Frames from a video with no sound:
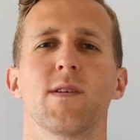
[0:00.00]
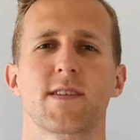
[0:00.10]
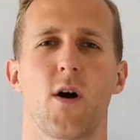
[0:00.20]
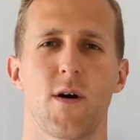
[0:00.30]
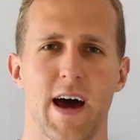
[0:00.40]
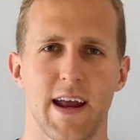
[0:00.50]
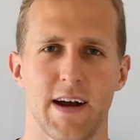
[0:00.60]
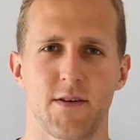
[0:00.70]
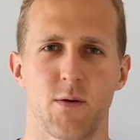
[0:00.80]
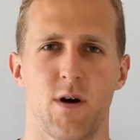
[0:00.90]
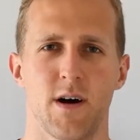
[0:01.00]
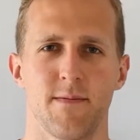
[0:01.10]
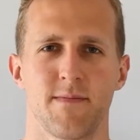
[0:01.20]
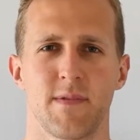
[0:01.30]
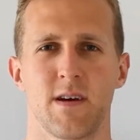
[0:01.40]
What's going on,
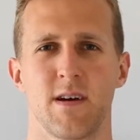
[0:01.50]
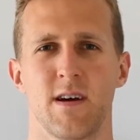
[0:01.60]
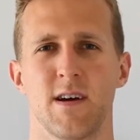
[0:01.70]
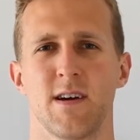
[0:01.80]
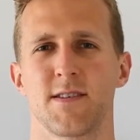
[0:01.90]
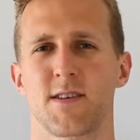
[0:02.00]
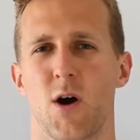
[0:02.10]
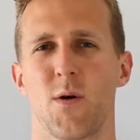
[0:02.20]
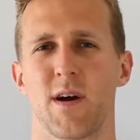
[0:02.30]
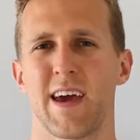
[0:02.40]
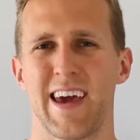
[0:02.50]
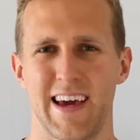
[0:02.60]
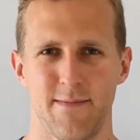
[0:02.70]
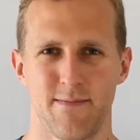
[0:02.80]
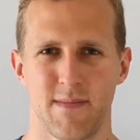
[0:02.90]
everyone? So
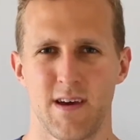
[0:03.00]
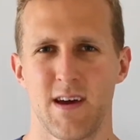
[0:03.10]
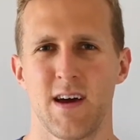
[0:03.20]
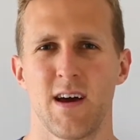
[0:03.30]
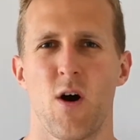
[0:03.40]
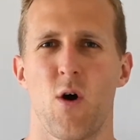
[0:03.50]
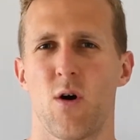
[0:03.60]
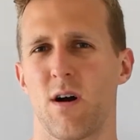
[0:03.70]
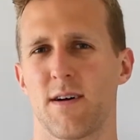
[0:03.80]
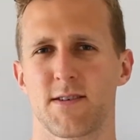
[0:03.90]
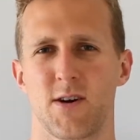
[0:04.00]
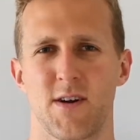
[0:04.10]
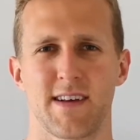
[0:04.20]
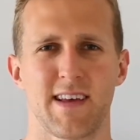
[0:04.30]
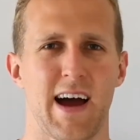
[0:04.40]
HIIT, or also
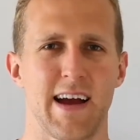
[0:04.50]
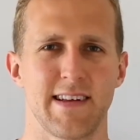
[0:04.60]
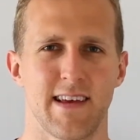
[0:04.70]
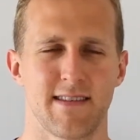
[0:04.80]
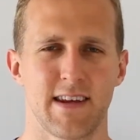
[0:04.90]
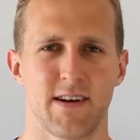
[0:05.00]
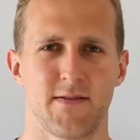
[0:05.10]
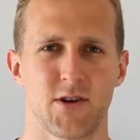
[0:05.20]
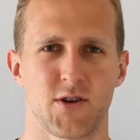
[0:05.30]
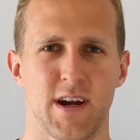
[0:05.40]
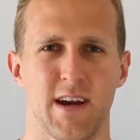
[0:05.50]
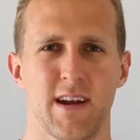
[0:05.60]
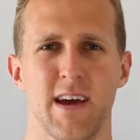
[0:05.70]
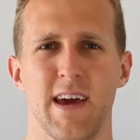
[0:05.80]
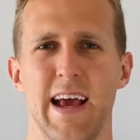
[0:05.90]
known as high intensity interval training,
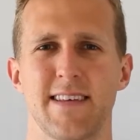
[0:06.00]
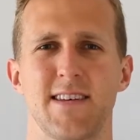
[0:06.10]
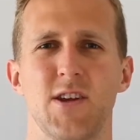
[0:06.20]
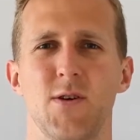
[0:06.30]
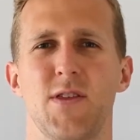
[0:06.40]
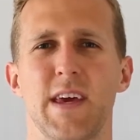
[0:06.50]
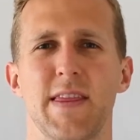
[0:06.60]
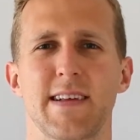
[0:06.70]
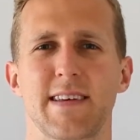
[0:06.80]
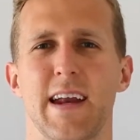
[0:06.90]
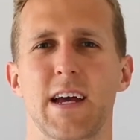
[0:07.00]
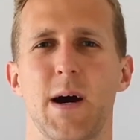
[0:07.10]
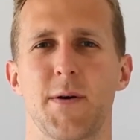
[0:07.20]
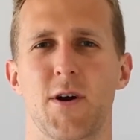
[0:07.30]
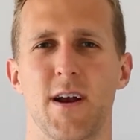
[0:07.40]
is a new thing that's kind of
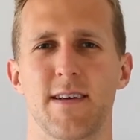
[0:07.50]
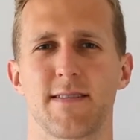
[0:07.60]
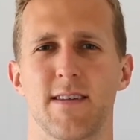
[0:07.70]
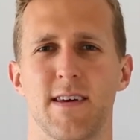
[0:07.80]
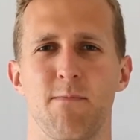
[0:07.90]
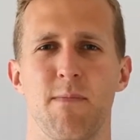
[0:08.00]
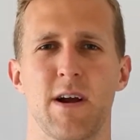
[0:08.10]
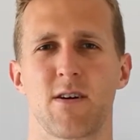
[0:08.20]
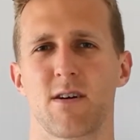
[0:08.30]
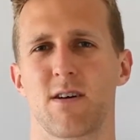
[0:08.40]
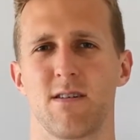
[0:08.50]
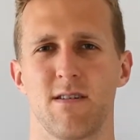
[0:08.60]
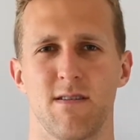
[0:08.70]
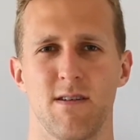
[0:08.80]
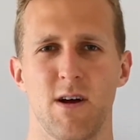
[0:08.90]
coming around as the
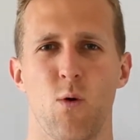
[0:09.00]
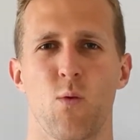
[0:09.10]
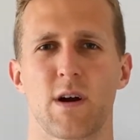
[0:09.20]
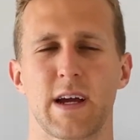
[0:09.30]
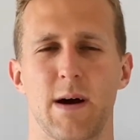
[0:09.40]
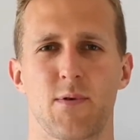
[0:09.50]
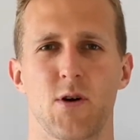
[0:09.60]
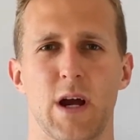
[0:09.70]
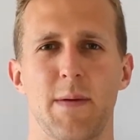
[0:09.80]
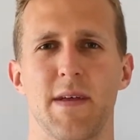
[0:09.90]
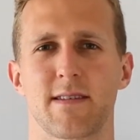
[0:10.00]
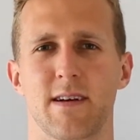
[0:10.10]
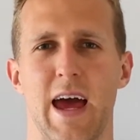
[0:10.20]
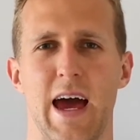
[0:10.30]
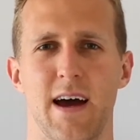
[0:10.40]
miracle workout program that's
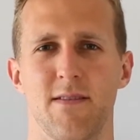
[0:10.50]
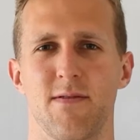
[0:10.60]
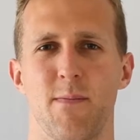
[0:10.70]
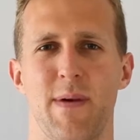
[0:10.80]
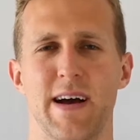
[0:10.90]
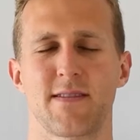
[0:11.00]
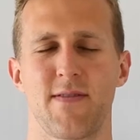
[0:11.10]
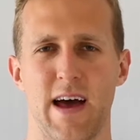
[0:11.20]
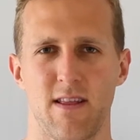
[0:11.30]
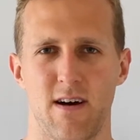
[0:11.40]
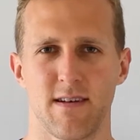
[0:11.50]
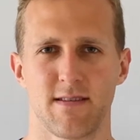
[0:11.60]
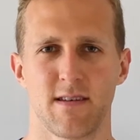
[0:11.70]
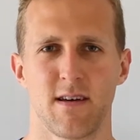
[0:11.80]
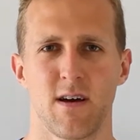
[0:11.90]
going to have the best fat
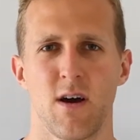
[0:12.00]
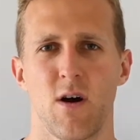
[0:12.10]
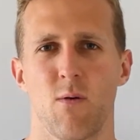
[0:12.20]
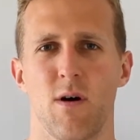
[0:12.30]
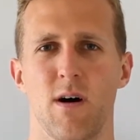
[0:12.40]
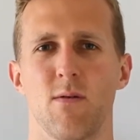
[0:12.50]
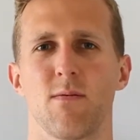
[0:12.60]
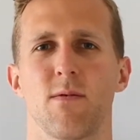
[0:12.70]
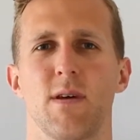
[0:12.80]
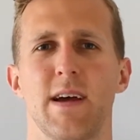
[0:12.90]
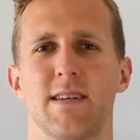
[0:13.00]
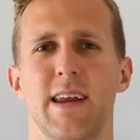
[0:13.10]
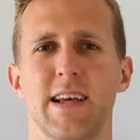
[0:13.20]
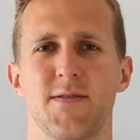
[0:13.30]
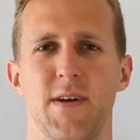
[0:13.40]
loss. Well, in
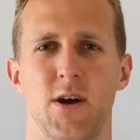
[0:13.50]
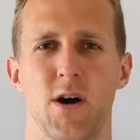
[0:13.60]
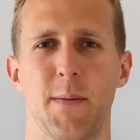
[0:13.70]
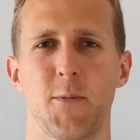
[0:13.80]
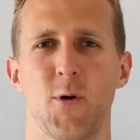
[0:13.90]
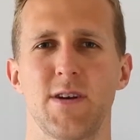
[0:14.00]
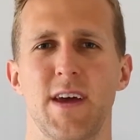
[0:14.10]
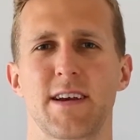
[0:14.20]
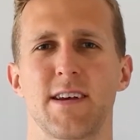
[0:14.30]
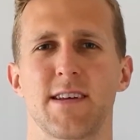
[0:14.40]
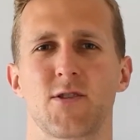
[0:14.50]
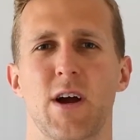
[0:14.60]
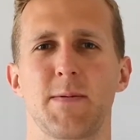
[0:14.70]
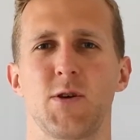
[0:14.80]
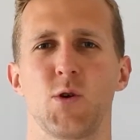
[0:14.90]
today's video, I'm going to actually
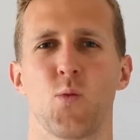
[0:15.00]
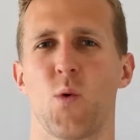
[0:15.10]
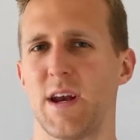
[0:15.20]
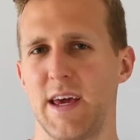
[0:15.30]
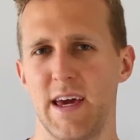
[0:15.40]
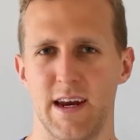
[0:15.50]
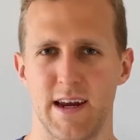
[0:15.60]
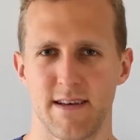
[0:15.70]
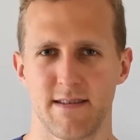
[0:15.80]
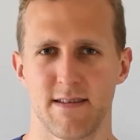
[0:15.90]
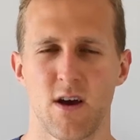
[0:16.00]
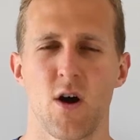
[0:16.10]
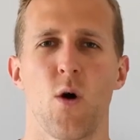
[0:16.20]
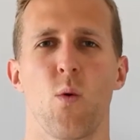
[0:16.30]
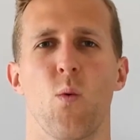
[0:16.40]
describe to you what HIIT is,
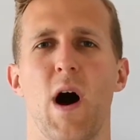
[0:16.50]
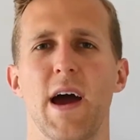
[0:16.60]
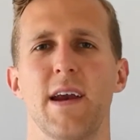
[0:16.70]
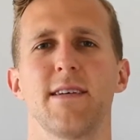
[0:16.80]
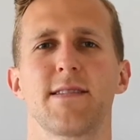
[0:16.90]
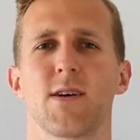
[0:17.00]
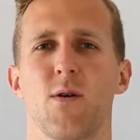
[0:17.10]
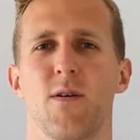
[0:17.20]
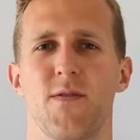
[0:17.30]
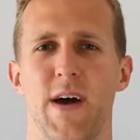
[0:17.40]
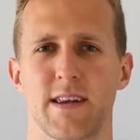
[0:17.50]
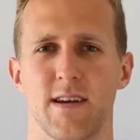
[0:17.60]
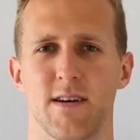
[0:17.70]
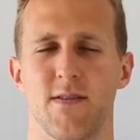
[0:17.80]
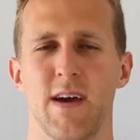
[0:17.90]
why it is so
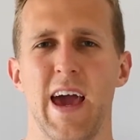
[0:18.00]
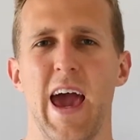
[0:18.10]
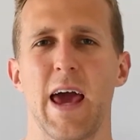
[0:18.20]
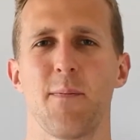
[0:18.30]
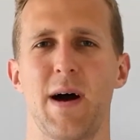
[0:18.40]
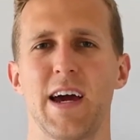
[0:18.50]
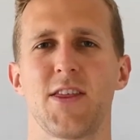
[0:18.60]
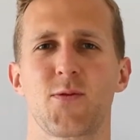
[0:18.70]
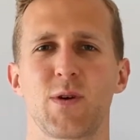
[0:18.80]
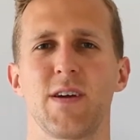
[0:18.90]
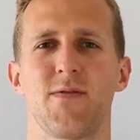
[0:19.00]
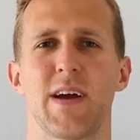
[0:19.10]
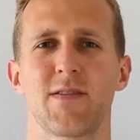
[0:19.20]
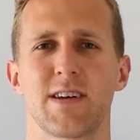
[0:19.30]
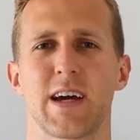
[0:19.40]
effective, and my 3
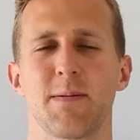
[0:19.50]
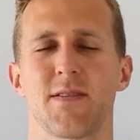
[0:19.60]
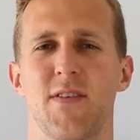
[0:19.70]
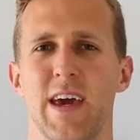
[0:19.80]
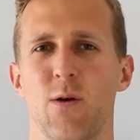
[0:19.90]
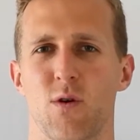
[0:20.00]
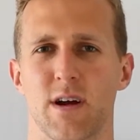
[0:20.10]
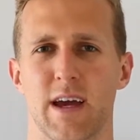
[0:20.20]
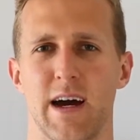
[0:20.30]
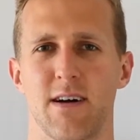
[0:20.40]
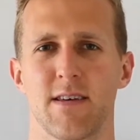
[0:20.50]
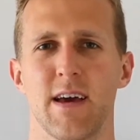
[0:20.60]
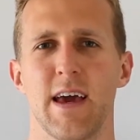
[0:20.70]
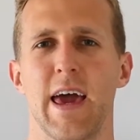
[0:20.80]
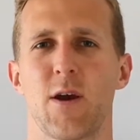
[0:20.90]
favorite types of HIIT workouts
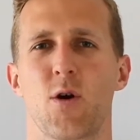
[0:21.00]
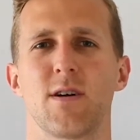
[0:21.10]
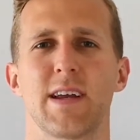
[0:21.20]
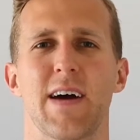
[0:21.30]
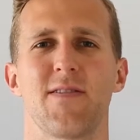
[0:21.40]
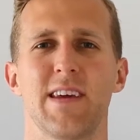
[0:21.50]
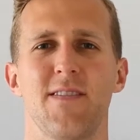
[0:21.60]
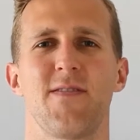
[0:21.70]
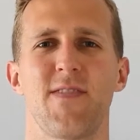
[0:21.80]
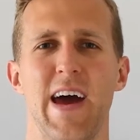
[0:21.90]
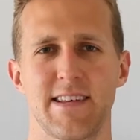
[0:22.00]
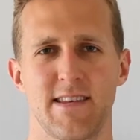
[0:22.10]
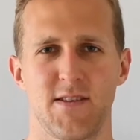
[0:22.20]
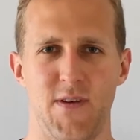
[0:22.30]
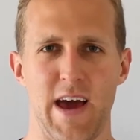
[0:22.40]
in order to have the
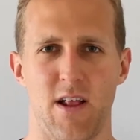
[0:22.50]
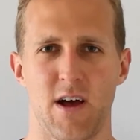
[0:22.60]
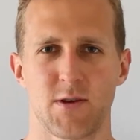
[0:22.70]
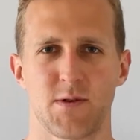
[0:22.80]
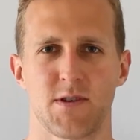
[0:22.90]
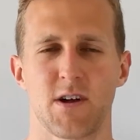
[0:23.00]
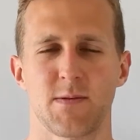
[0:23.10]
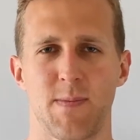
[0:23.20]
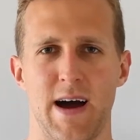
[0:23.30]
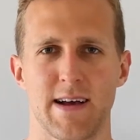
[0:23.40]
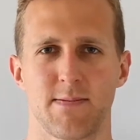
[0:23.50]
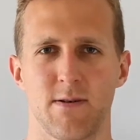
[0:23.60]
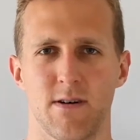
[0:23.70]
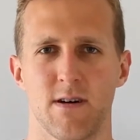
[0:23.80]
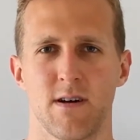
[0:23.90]
fastest fat loss results
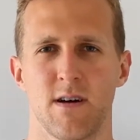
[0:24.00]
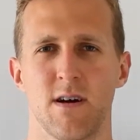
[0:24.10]
possible.